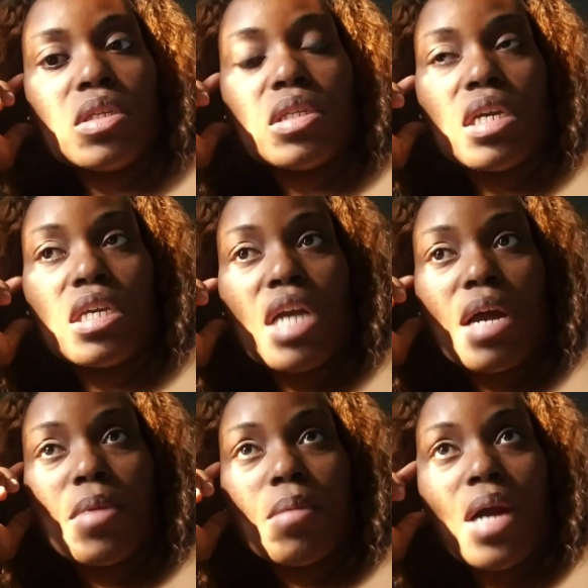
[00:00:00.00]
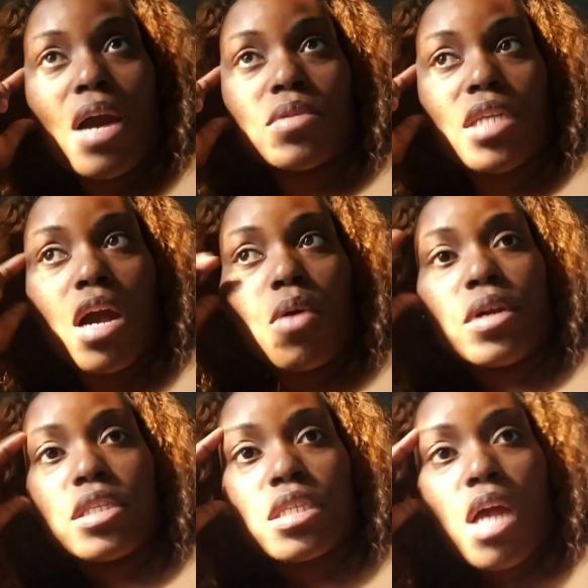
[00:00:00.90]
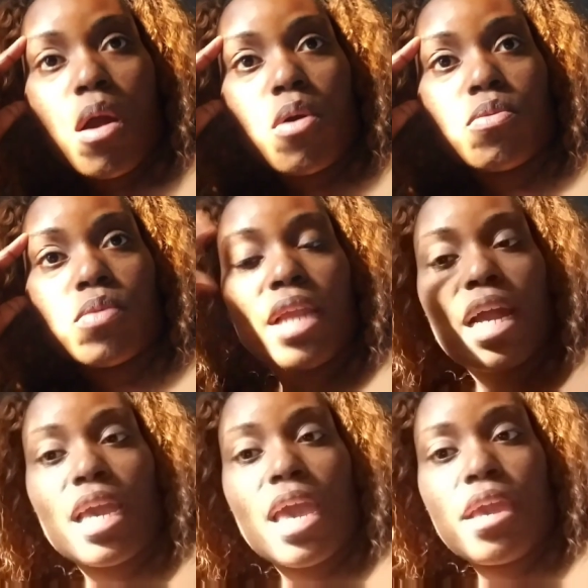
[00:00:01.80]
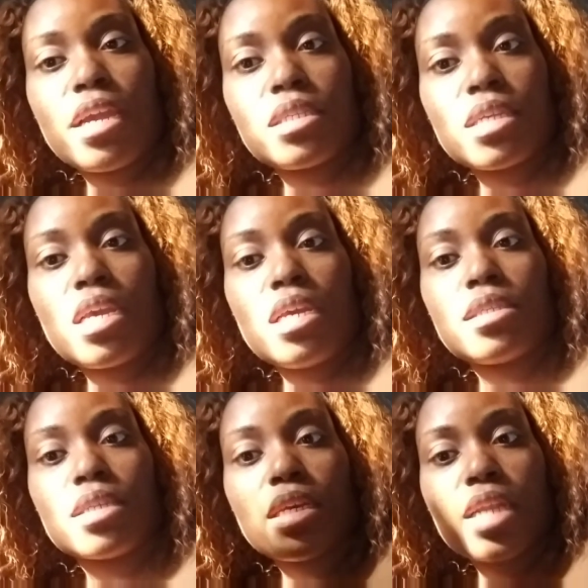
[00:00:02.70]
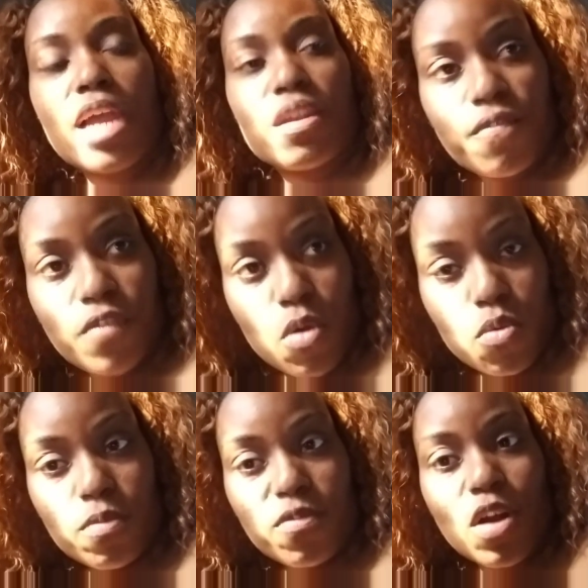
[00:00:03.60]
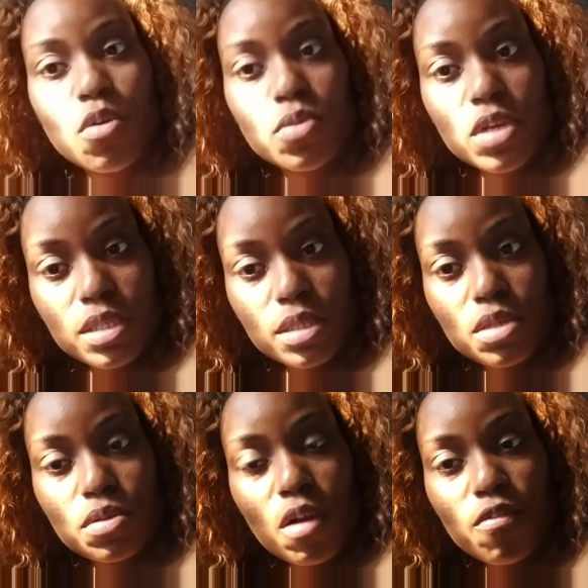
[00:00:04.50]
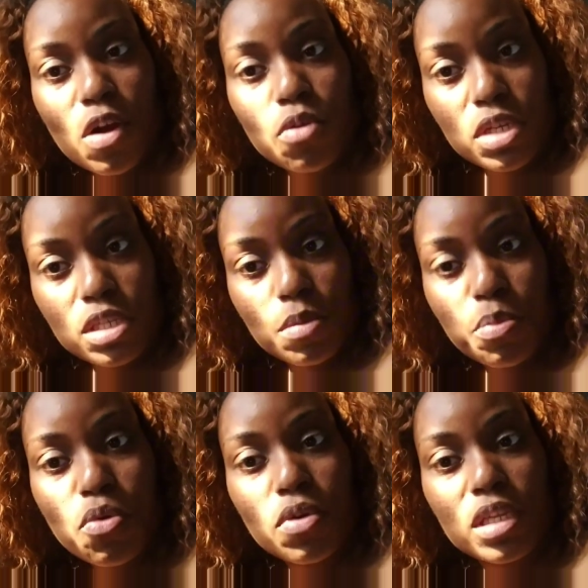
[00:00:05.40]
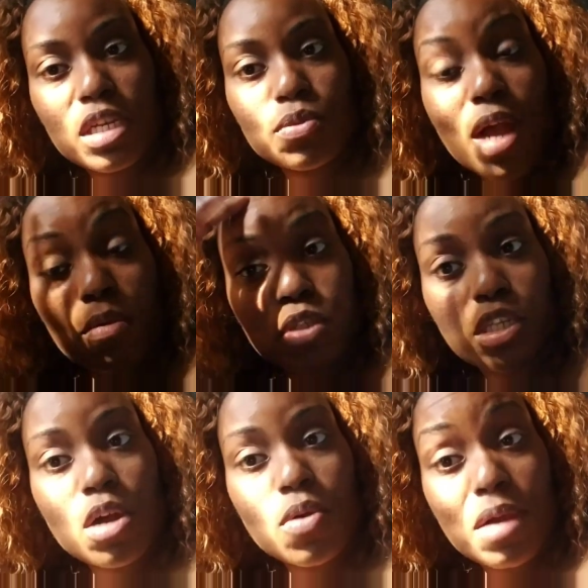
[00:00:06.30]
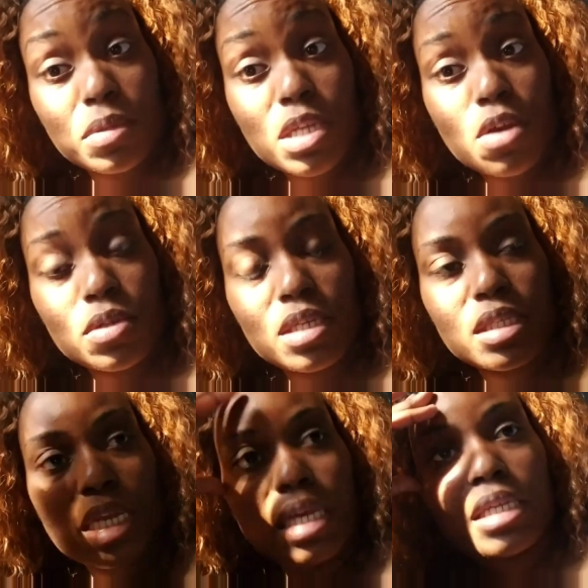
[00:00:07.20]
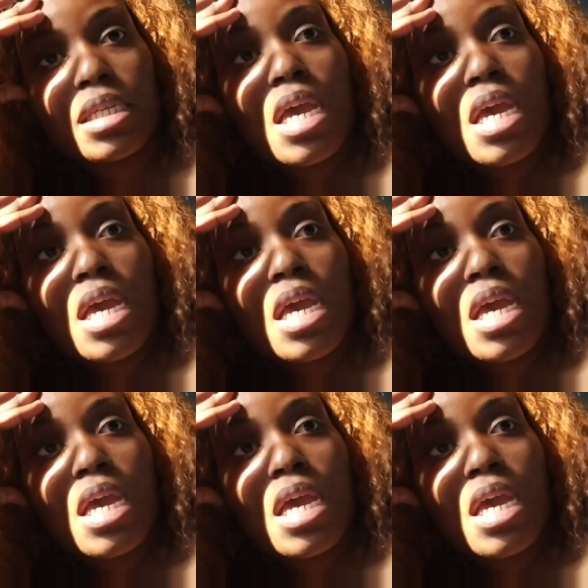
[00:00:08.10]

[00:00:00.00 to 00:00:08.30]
they i remember i was always taught when i got 18 to get out and vote vote is you know voting is important that's why i was told i was told these things